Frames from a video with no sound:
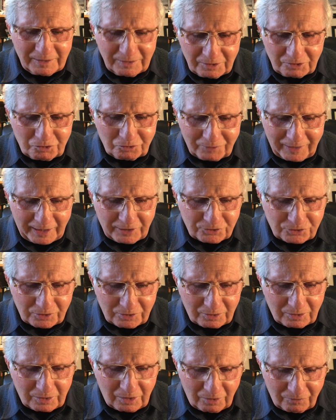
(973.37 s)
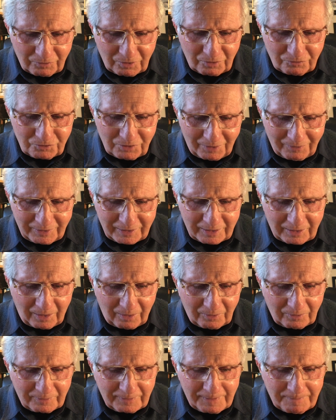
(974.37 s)
in the direction of
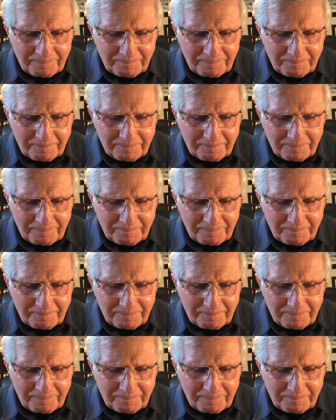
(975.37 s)
Jericho?